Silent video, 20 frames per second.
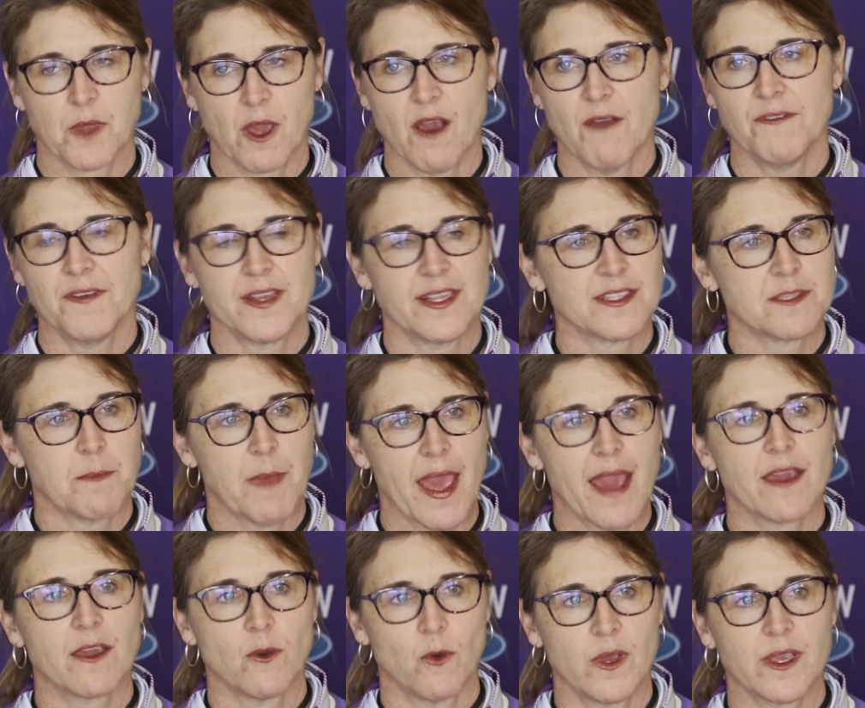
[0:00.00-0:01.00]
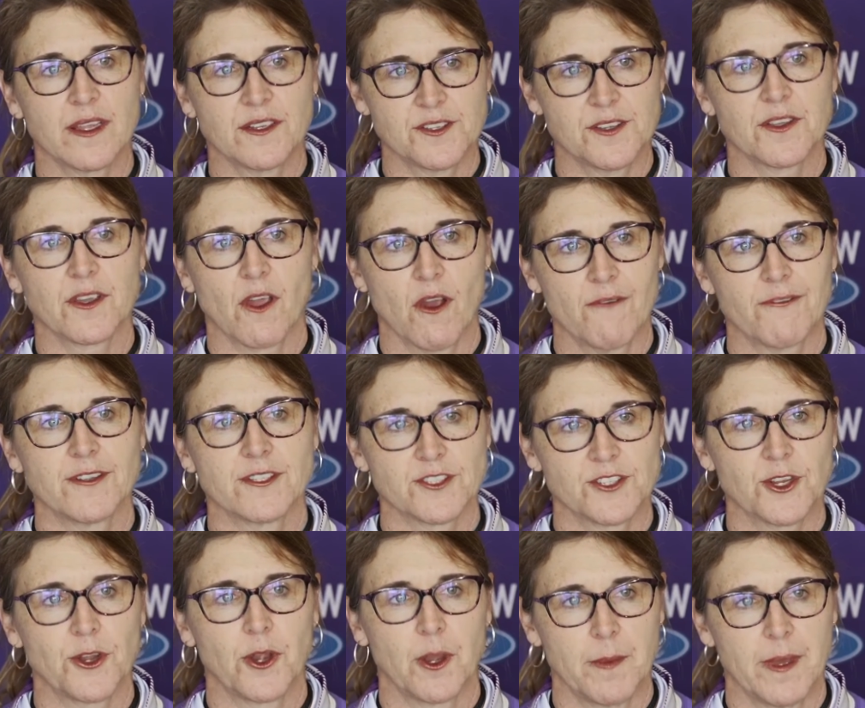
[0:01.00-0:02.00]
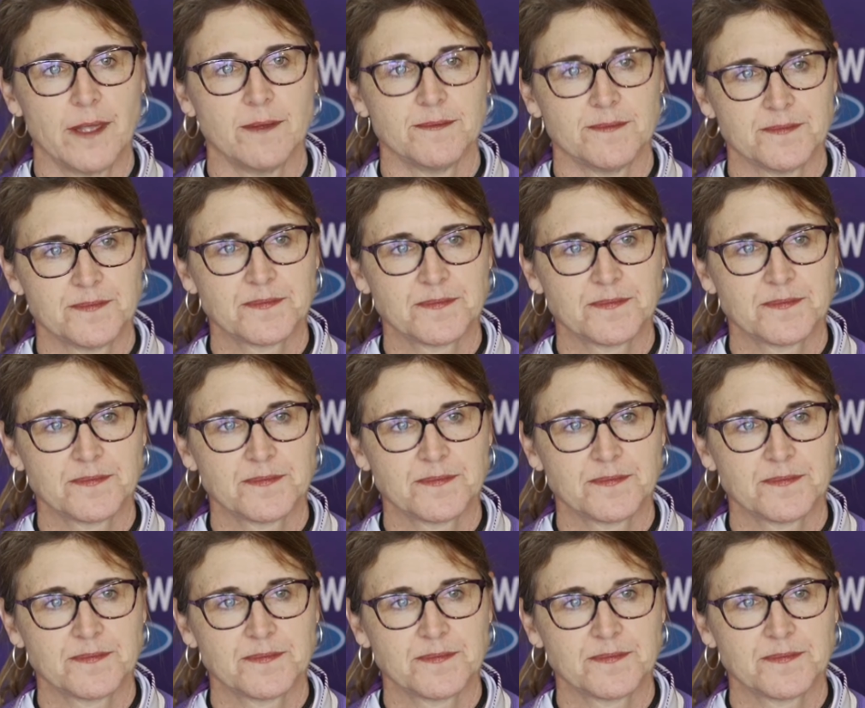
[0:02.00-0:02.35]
confidence back going into the conference tournament.